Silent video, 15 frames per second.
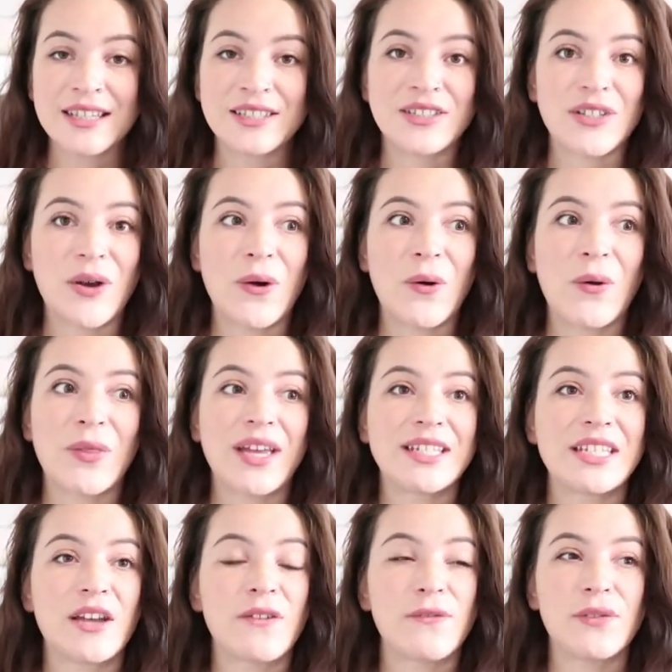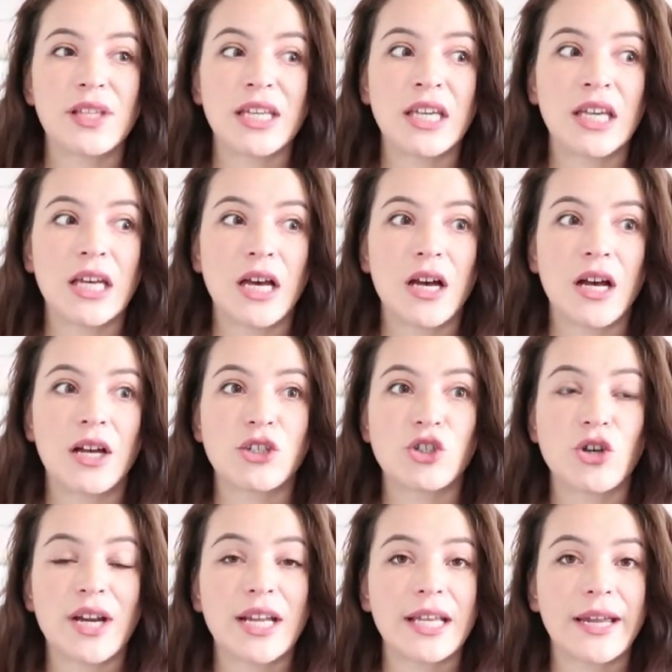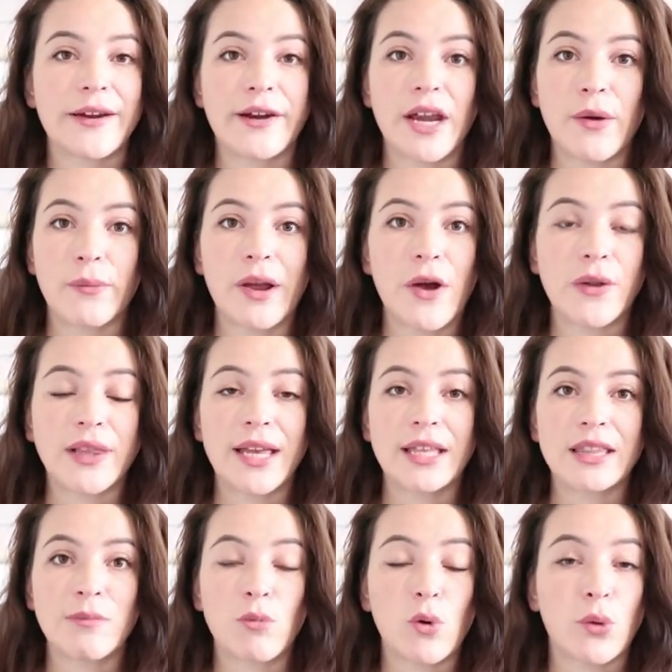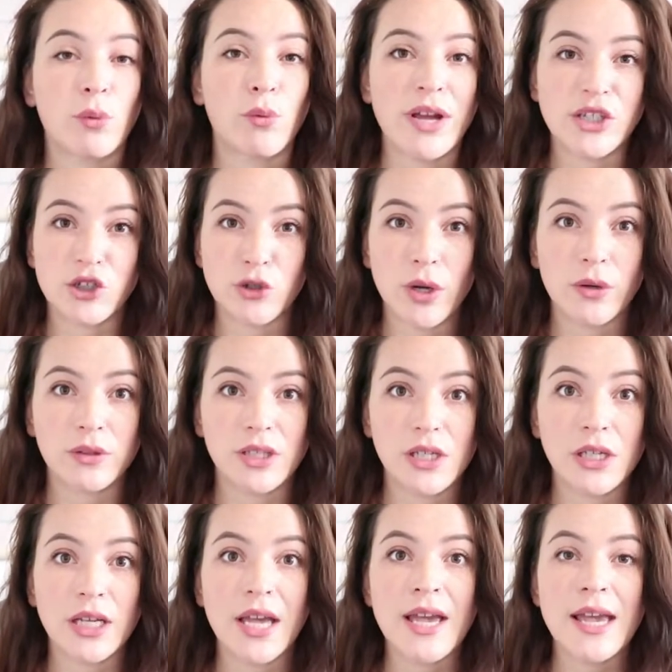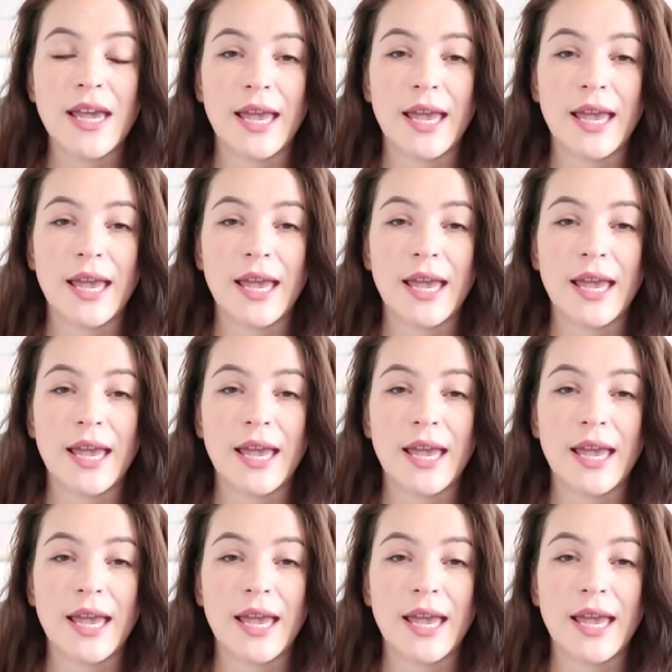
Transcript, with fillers: So they definitely uh, try to carry around like the more retro look